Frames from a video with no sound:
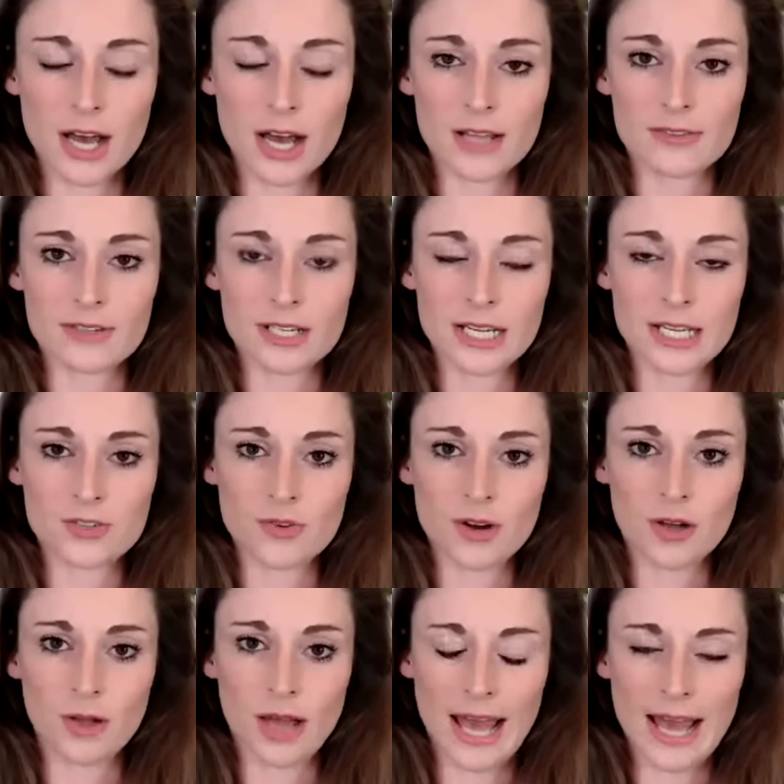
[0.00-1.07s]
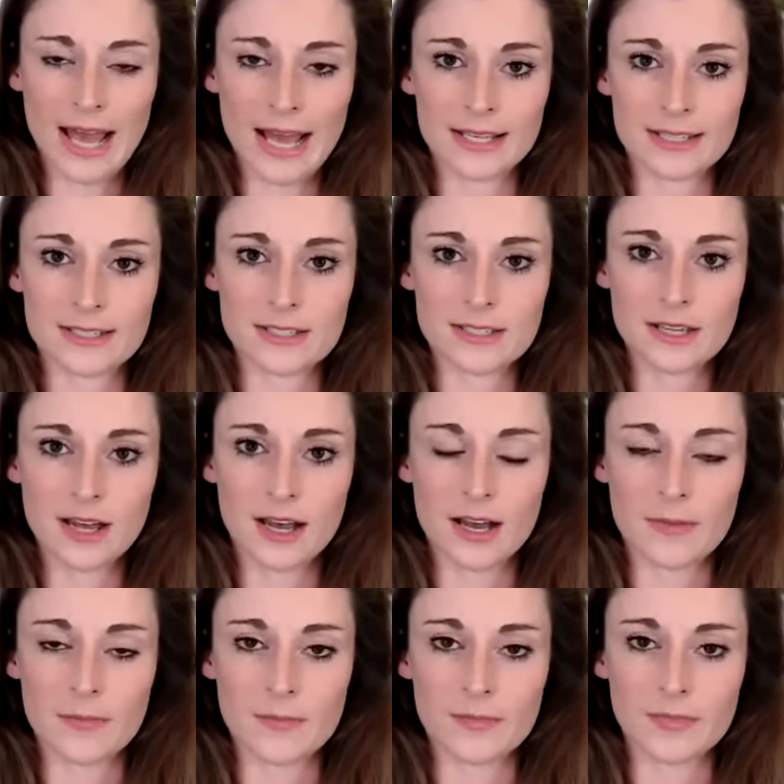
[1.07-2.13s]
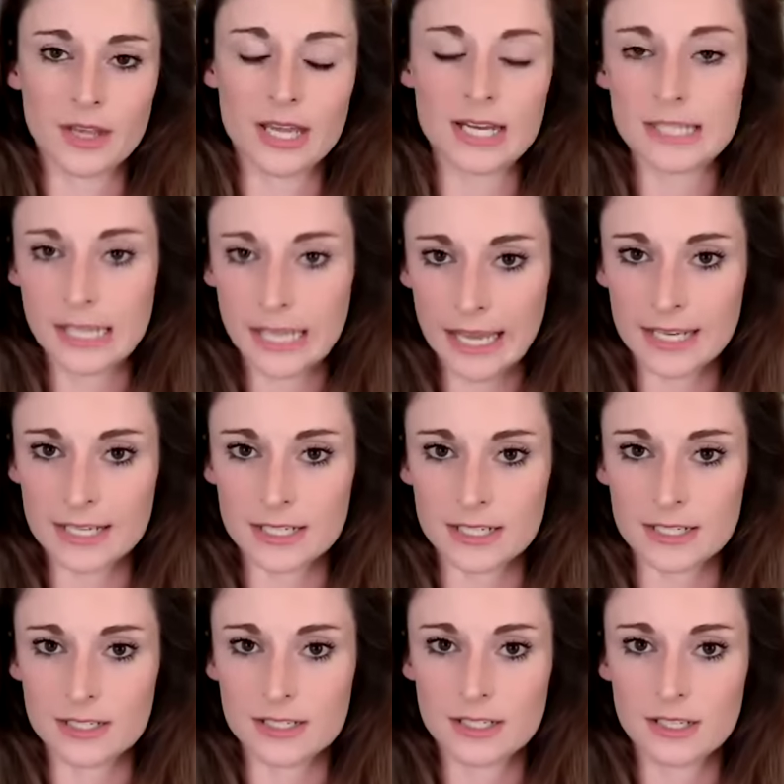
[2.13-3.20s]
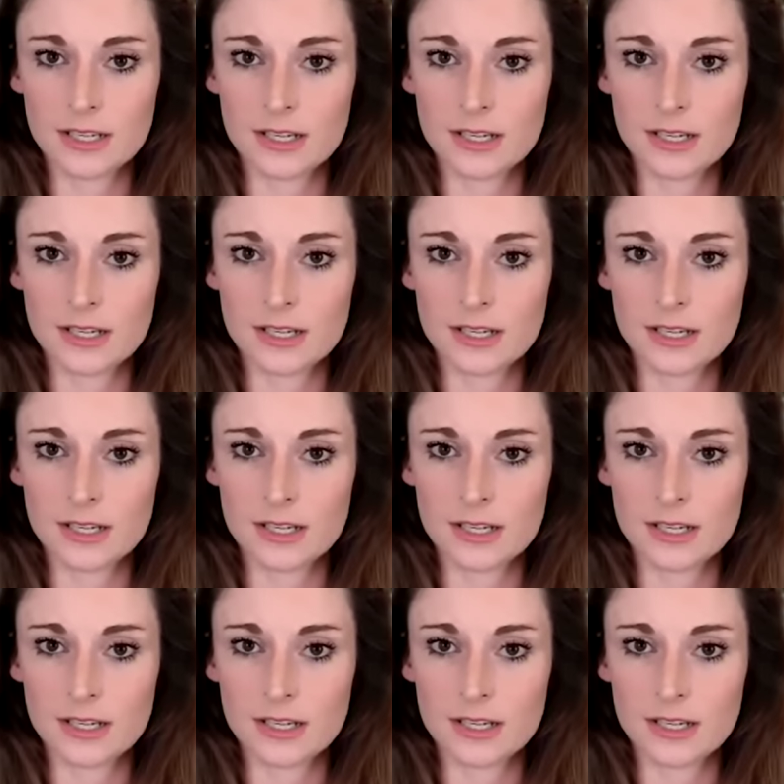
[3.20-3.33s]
that Israel has indicated